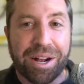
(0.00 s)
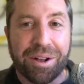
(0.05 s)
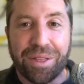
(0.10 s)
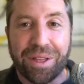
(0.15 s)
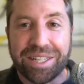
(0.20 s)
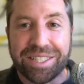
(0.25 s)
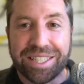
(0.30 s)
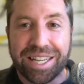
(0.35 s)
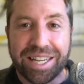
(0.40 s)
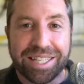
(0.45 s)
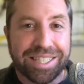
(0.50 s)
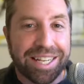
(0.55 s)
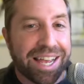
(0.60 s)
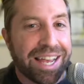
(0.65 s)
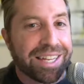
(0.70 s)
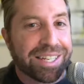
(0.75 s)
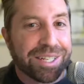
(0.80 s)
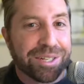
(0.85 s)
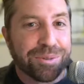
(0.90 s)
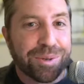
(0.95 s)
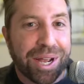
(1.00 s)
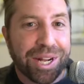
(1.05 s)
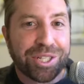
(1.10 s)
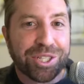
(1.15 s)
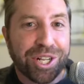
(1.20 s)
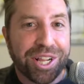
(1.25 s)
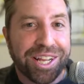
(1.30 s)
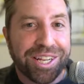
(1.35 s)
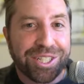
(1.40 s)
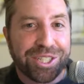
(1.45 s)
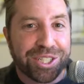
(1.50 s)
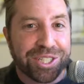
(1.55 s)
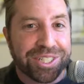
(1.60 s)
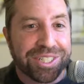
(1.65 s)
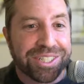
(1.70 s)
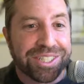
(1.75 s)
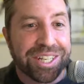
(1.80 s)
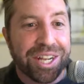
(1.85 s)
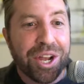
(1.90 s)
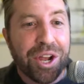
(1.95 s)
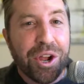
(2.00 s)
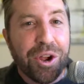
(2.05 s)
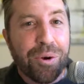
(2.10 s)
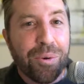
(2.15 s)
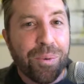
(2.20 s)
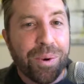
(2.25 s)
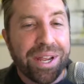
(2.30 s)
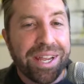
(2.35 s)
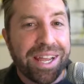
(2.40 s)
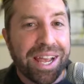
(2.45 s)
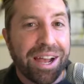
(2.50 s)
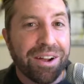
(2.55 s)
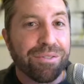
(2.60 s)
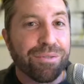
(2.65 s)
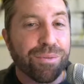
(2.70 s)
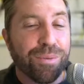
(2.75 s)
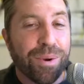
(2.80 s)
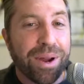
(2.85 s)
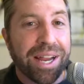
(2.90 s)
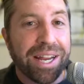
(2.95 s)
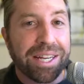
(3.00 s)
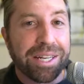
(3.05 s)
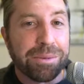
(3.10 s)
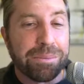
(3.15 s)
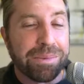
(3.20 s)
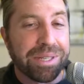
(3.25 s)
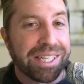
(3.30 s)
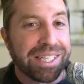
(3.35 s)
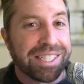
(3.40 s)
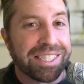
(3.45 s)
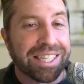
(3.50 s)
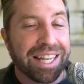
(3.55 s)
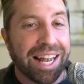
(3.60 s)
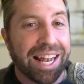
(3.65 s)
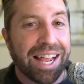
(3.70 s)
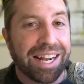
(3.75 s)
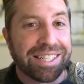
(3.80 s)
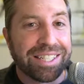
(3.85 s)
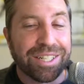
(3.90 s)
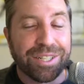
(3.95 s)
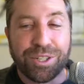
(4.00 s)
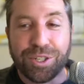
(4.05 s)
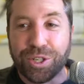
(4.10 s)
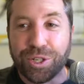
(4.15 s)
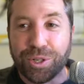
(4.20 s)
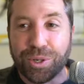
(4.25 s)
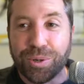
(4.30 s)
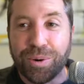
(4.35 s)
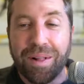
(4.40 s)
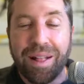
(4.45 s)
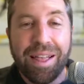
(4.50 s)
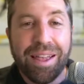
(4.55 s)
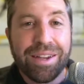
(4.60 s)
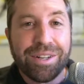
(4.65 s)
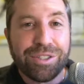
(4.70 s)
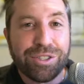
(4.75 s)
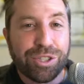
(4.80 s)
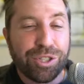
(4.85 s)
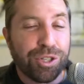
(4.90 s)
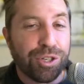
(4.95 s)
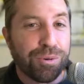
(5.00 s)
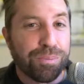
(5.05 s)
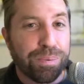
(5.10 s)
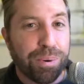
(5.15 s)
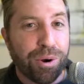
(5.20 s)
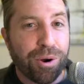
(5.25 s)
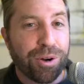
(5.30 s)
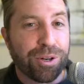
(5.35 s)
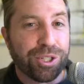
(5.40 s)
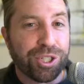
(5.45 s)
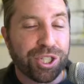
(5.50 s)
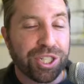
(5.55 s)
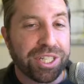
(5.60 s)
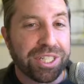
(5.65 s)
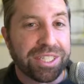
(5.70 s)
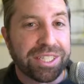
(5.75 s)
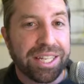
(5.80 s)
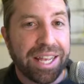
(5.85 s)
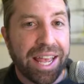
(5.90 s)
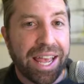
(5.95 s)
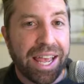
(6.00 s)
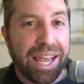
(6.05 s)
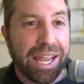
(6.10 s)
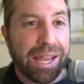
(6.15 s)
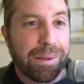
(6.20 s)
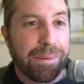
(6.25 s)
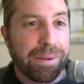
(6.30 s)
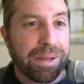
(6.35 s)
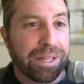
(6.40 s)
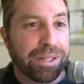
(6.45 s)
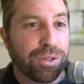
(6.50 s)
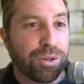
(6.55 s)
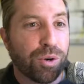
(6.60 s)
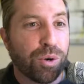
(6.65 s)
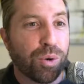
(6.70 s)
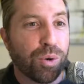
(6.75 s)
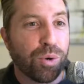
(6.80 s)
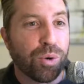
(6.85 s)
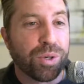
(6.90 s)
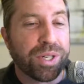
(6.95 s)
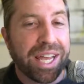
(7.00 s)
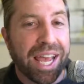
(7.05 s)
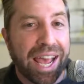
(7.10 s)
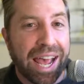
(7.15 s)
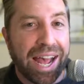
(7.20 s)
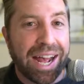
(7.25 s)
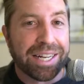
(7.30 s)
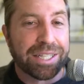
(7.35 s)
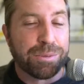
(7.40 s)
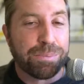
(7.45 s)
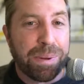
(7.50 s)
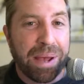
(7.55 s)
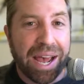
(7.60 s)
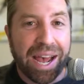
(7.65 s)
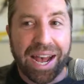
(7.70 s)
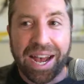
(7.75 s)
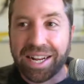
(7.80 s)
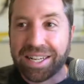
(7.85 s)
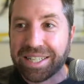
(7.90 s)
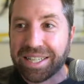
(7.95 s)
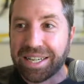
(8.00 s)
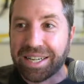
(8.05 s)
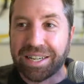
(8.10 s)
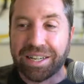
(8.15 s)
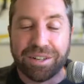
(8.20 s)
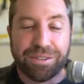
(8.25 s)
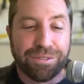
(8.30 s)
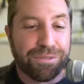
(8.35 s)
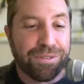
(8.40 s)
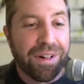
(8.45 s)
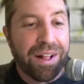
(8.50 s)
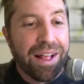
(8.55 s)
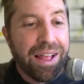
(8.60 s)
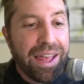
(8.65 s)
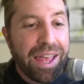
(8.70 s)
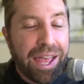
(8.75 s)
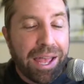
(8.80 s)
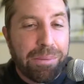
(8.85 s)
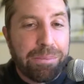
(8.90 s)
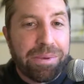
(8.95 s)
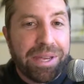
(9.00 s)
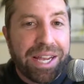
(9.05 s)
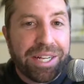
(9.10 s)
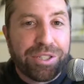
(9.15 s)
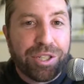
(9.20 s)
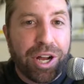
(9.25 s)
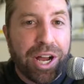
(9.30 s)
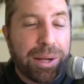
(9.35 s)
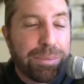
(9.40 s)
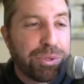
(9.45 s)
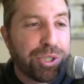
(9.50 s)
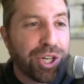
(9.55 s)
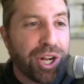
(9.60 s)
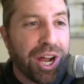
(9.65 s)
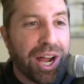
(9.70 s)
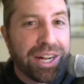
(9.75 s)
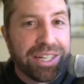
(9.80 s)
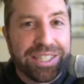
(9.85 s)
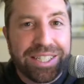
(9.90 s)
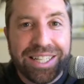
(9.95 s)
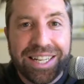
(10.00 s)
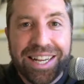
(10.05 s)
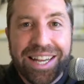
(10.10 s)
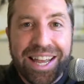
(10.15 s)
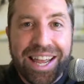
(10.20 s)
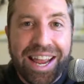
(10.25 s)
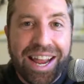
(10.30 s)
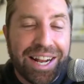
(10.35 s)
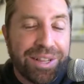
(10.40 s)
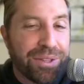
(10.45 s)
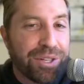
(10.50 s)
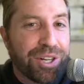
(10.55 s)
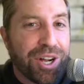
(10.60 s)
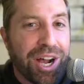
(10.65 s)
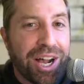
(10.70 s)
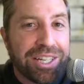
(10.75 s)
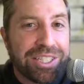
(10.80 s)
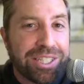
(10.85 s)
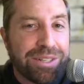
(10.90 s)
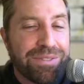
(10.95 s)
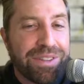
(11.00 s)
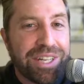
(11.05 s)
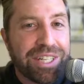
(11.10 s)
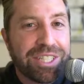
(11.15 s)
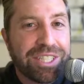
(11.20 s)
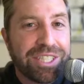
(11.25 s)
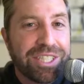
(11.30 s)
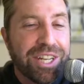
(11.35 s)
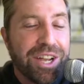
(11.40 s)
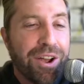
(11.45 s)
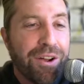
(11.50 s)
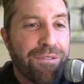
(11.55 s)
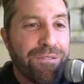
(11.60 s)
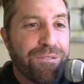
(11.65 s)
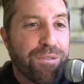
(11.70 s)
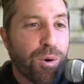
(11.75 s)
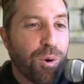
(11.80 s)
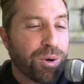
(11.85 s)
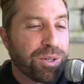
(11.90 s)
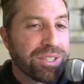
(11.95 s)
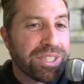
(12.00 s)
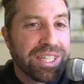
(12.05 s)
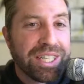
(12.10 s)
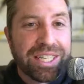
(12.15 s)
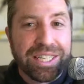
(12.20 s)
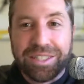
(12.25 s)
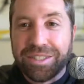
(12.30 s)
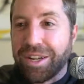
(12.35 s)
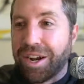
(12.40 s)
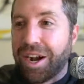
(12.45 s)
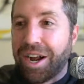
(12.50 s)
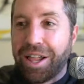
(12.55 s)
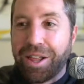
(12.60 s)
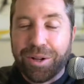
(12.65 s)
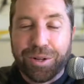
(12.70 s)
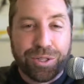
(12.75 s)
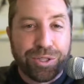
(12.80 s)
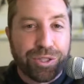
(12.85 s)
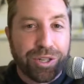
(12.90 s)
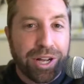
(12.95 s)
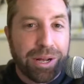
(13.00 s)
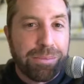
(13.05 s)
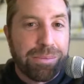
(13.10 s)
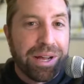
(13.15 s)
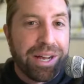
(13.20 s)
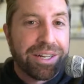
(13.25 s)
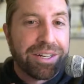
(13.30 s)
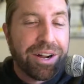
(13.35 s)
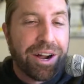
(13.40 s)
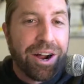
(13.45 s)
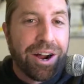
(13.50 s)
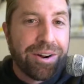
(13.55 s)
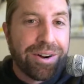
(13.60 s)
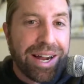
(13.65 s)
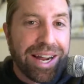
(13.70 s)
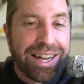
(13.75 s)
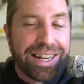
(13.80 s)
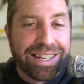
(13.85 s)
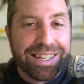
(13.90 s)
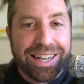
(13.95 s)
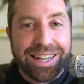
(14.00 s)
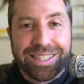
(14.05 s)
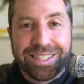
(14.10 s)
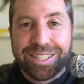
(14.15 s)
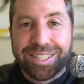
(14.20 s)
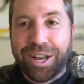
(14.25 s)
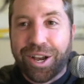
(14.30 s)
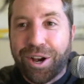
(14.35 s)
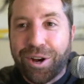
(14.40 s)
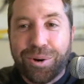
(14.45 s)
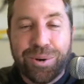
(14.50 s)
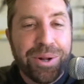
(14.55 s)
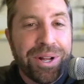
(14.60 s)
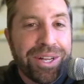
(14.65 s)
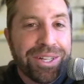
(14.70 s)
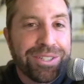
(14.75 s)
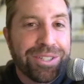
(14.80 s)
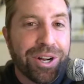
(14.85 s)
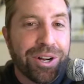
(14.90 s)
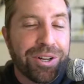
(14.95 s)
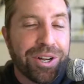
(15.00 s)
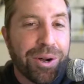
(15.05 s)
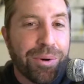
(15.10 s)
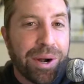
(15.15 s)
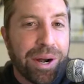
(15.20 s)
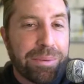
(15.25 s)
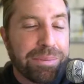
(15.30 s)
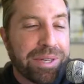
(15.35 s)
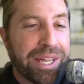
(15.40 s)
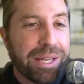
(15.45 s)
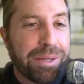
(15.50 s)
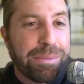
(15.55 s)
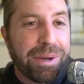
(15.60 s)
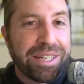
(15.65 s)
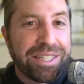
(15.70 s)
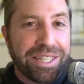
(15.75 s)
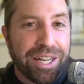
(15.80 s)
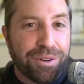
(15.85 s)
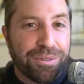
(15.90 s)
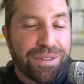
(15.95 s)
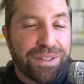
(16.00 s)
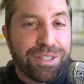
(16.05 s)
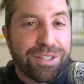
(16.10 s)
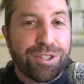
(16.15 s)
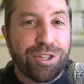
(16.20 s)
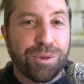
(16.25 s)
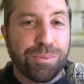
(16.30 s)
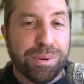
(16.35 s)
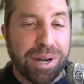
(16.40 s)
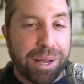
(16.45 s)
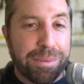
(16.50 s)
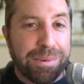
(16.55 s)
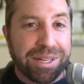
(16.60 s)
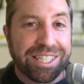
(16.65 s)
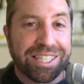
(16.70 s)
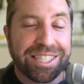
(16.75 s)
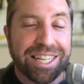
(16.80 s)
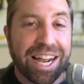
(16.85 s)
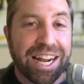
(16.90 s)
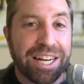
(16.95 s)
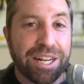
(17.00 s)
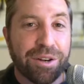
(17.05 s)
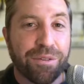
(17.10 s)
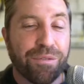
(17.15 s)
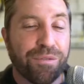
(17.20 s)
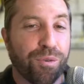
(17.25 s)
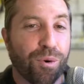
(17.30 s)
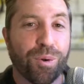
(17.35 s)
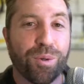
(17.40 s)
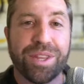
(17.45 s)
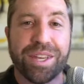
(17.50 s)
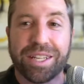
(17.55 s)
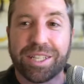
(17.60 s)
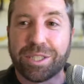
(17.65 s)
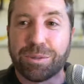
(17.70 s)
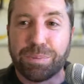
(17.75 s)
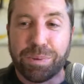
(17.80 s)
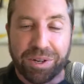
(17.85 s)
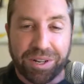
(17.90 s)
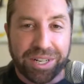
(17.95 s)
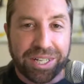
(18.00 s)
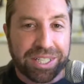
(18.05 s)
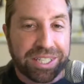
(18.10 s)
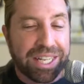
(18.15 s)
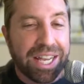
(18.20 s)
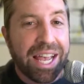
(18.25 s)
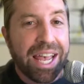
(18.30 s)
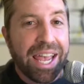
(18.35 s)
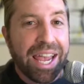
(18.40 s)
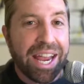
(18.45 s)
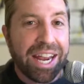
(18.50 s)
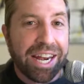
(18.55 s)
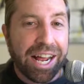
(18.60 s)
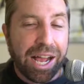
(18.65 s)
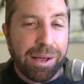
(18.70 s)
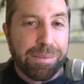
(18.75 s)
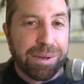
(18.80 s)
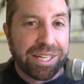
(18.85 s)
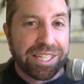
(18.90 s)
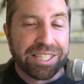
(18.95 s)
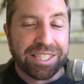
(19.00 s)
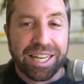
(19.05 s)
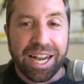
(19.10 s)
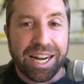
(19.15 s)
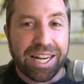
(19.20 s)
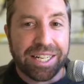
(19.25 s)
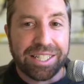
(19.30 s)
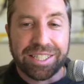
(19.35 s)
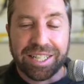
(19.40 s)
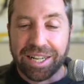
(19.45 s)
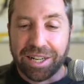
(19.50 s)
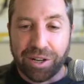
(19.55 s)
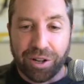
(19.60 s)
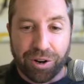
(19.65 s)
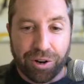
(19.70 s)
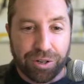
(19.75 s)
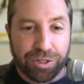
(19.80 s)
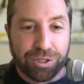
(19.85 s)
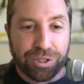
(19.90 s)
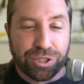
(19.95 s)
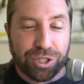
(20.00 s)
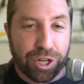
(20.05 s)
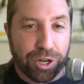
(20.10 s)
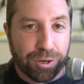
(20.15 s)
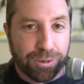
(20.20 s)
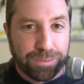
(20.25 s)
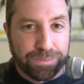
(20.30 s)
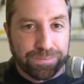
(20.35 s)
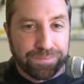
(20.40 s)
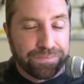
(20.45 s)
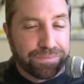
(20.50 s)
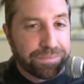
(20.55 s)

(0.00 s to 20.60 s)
that says, "Hey, congratulations. We have randomly selected you to purchase a Cool Cats pack of NBA Top Shot. And the cost of this, $14. So I'm like, all right, let's go. Don't know what I'm getting myself into, but I'm excited for the experience and I'm excited to learn. So